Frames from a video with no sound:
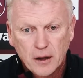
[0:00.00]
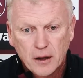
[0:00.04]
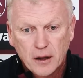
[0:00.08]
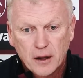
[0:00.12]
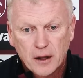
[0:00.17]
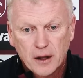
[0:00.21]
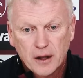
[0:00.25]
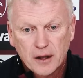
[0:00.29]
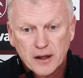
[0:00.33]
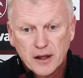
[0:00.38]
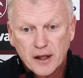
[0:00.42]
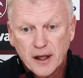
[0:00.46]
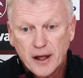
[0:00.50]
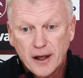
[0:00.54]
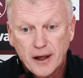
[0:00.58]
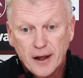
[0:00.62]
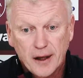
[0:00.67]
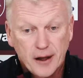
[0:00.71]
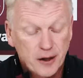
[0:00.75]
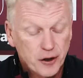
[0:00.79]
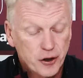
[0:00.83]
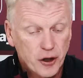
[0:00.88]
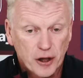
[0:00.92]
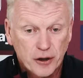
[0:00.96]
Has
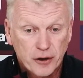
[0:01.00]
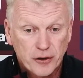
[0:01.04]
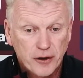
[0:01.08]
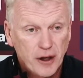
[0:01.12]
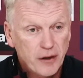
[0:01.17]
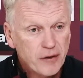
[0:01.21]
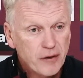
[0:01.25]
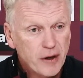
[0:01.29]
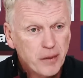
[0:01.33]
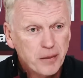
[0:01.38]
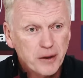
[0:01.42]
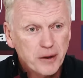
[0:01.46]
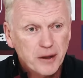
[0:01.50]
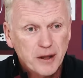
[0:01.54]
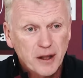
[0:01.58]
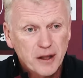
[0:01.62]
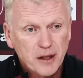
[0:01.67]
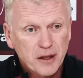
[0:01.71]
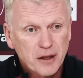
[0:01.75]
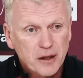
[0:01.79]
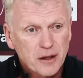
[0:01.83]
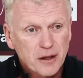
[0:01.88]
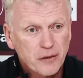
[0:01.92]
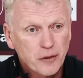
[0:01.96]
got a great
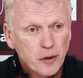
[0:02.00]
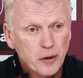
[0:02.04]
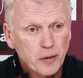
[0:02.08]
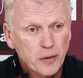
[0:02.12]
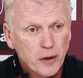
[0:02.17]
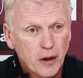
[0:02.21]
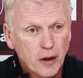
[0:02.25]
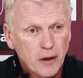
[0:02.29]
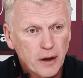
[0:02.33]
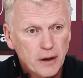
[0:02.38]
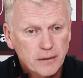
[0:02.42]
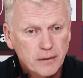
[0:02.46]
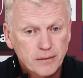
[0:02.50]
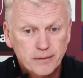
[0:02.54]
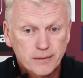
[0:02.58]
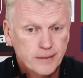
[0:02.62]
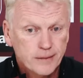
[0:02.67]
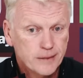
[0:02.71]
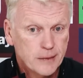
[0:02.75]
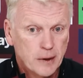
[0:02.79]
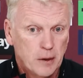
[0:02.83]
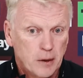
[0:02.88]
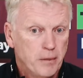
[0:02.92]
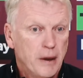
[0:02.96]
reputation as a footballer.
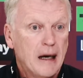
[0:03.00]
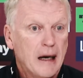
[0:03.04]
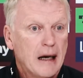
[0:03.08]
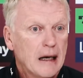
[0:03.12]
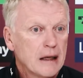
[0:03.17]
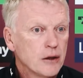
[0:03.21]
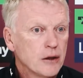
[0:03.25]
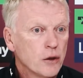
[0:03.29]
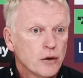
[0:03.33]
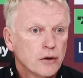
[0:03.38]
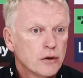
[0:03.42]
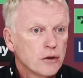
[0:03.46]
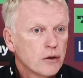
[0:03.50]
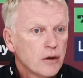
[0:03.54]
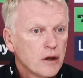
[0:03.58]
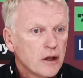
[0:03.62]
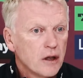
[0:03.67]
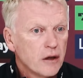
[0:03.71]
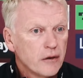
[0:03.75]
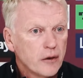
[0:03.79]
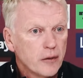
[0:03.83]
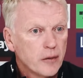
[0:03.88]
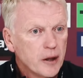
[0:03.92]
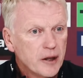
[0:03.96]
But I don't know
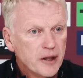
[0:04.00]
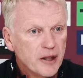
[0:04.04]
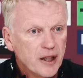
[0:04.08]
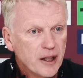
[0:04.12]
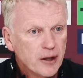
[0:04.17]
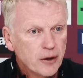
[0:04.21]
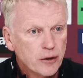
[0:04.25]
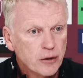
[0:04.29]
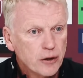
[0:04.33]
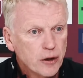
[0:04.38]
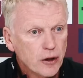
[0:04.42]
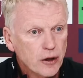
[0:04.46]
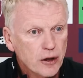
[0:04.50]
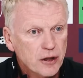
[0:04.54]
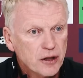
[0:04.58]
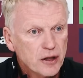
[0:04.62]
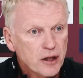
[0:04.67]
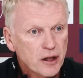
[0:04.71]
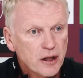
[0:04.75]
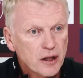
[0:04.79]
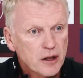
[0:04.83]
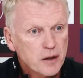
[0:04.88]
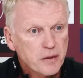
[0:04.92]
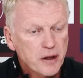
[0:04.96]
enough about Diego Costa
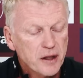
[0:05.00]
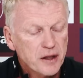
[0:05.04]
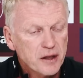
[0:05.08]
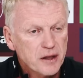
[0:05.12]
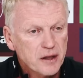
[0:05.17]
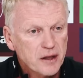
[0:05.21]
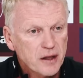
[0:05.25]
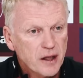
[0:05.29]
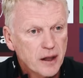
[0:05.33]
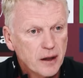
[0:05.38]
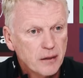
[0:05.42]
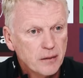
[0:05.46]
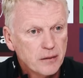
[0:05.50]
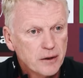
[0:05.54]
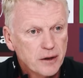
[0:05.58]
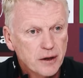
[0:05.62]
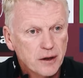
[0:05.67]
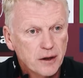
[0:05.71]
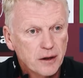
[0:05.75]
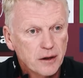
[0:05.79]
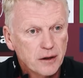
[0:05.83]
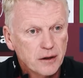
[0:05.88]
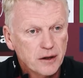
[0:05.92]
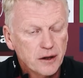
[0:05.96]
at this present time
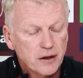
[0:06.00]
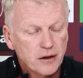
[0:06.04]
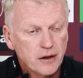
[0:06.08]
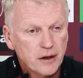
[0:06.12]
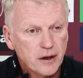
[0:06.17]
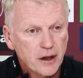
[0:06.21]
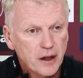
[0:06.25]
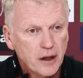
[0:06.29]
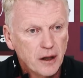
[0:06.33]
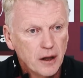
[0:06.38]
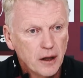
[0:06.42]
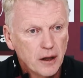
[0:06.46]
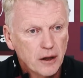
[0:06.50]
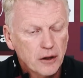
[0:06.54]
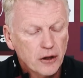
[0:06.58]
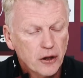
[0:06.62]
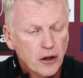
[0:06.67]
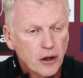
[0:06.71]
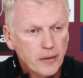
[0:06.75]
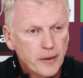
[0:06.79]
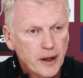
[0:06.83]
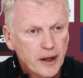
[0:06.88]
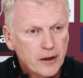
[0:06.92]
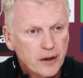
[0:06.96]
to really
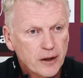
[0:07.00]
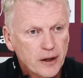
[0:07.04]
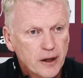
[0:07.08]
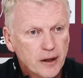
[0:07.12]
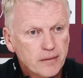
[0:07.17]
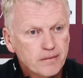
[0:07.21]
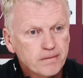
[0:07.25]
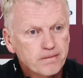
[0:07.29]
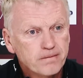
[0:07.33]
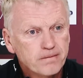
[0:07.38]
comment on it.